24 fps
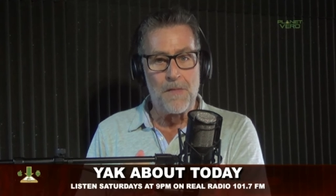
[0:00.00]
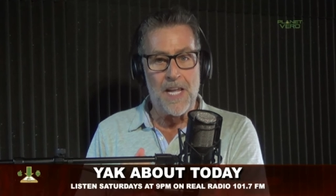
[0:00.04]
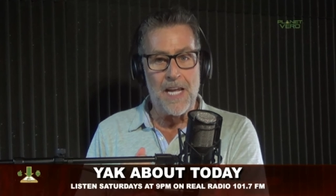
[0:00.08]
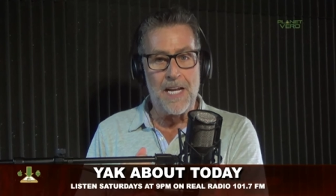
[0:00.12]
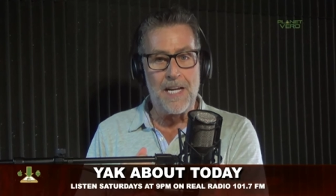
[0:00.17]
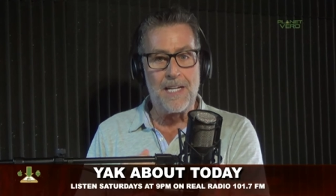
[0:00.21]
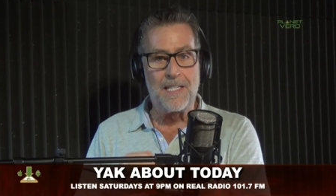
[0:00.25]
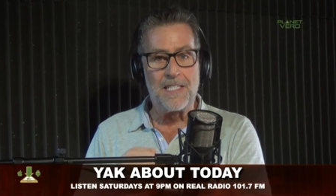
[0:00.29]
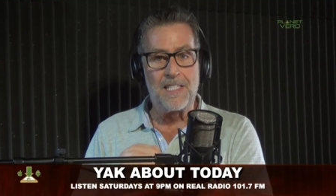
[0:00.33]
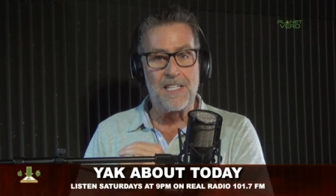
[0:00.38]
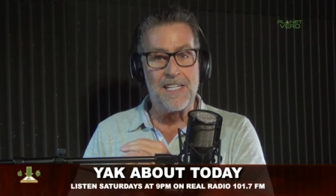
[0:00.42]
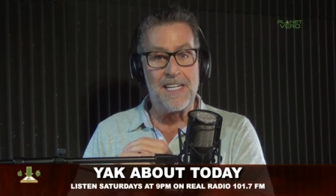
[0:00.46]

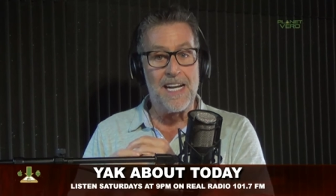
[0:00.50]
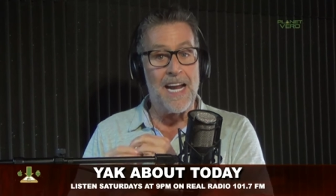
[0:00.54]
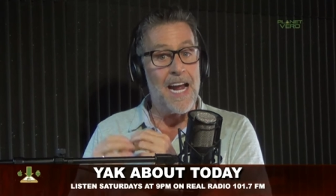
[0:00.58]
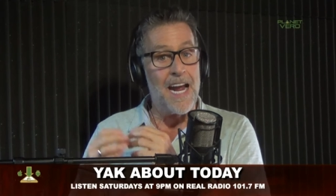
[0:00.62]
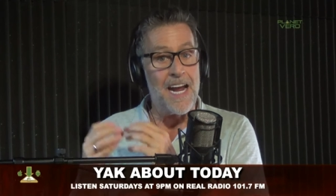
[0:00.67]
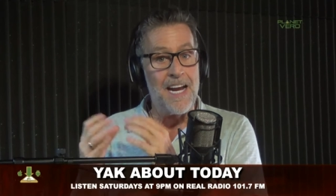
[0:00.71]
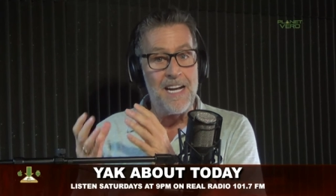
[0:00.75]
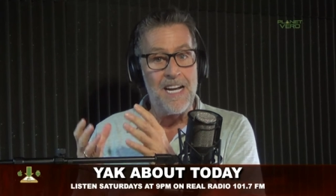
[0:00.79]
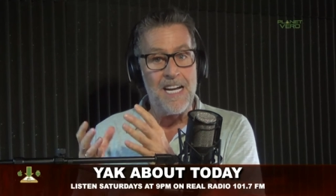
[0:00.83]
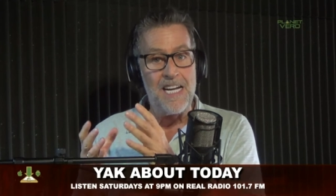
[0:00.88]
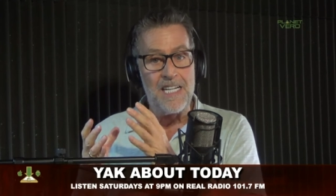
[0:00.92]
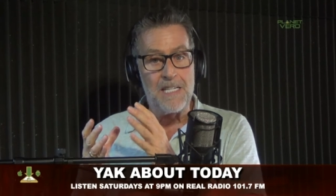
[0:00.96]
It's an
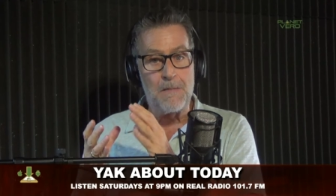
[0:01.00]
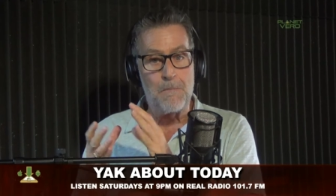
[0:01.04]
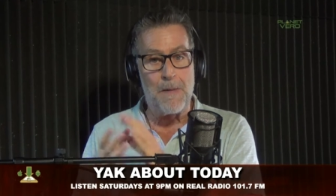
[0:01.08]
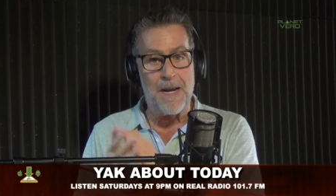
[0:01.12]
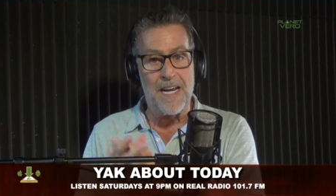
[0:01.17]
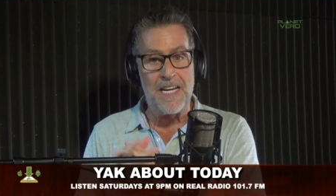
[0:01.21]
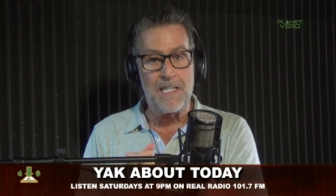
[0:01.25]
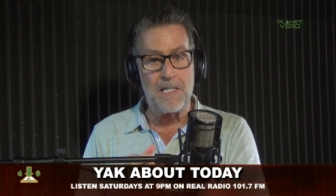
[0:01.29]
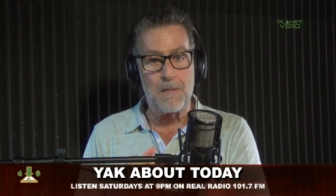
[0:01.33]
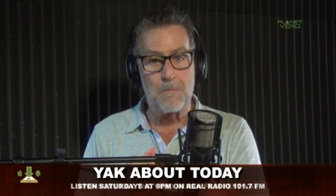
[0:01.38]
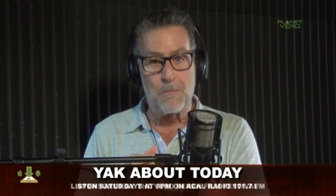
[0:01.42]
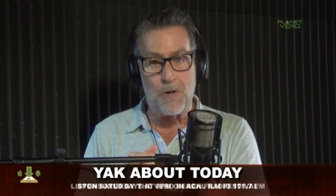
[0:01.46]

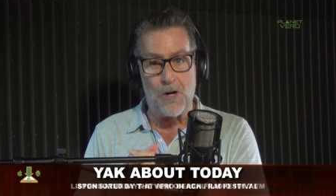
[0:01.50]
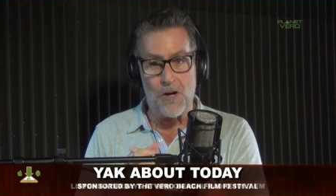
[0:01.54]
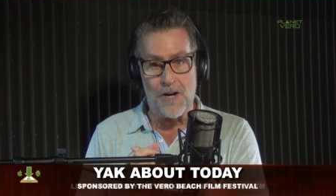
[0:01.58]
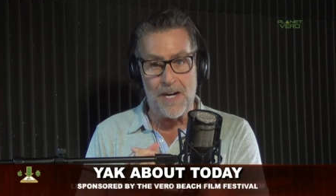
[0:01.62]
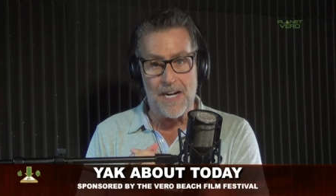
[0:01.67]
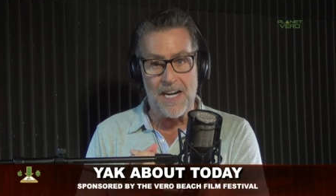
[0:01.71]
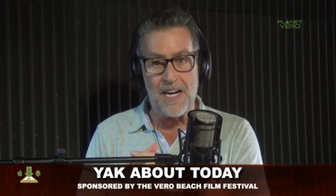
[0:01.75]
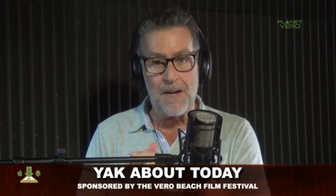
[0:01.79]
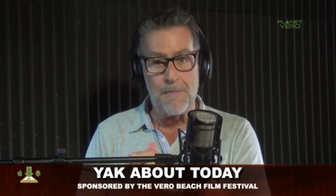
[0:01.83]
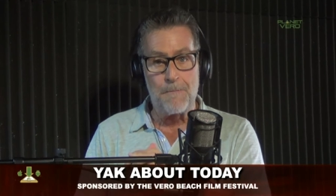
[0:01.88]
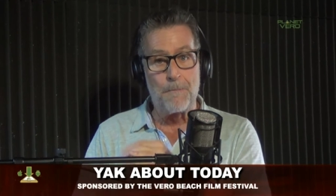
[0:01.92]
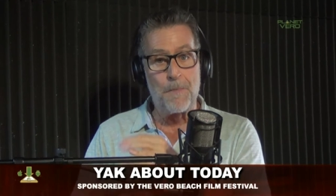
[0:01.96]
80s-based
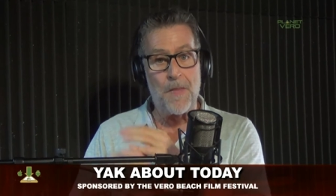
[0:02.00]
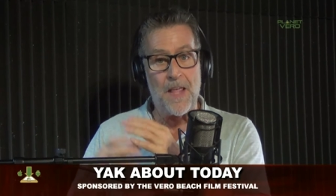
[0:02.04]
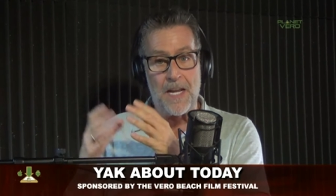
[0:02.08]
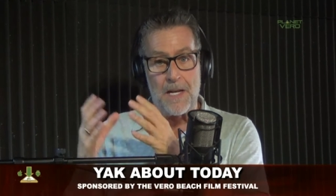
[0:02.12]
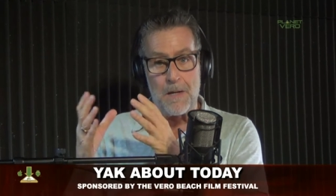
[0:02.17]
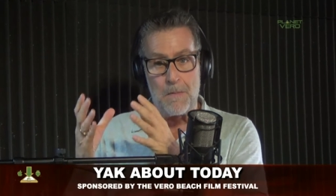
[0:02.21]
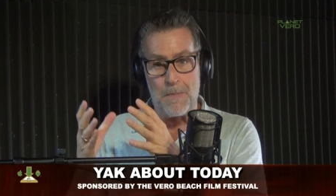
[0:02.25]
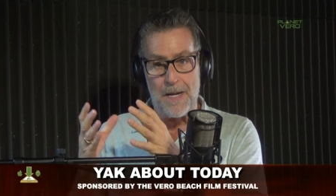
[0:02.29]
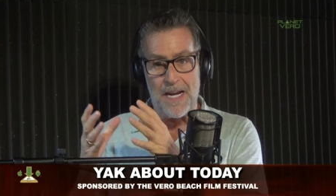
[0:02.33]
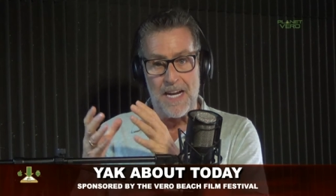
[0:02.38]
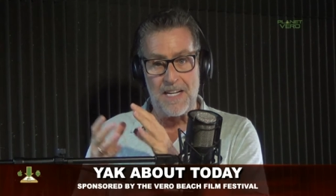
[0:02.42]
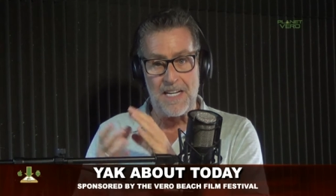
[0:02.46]
party.
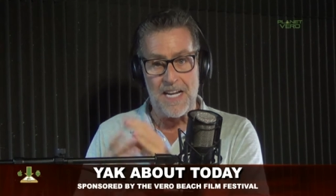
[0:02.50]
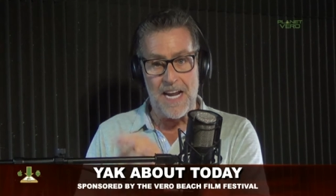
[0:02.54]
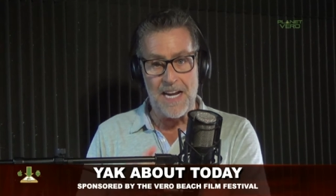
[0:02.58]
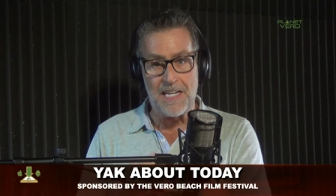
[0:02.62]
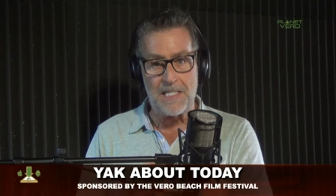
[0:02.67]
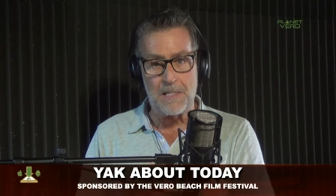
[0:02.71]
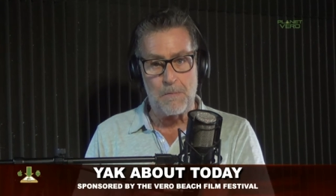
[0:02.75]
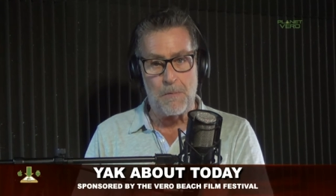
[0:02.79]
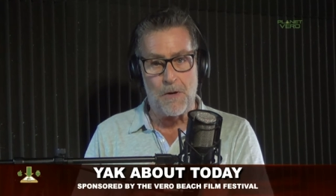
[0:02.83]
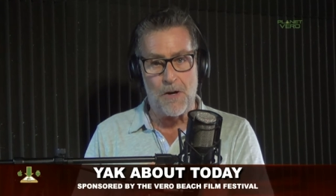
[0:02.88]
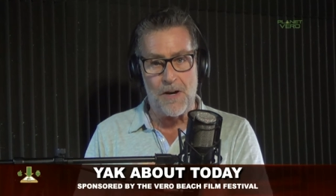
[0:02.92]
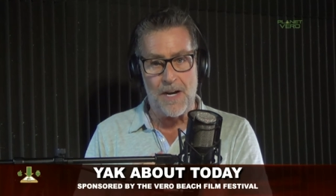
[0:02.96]
It'll be a
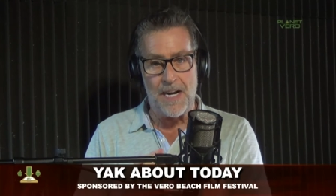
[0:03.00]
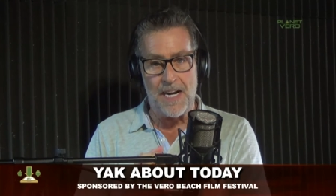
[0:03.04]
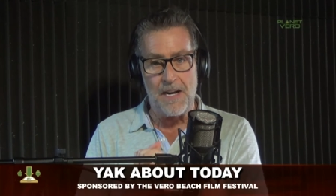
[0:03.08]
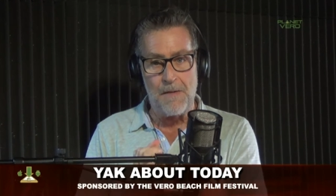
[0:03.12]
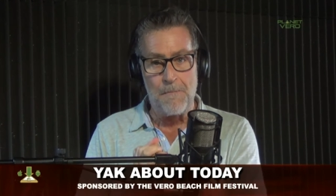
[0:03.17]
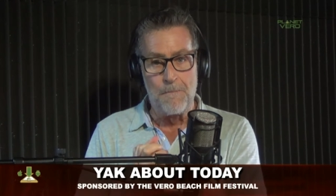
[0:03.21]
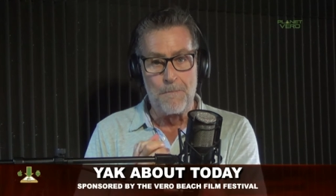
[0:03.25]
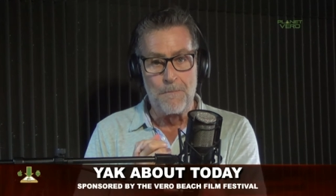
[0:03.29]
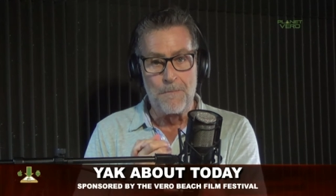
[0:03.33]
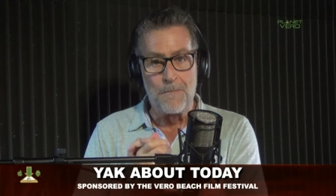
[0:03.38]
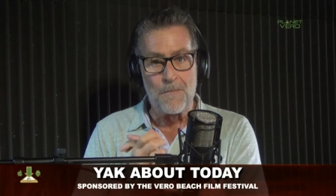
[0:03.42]
dance party.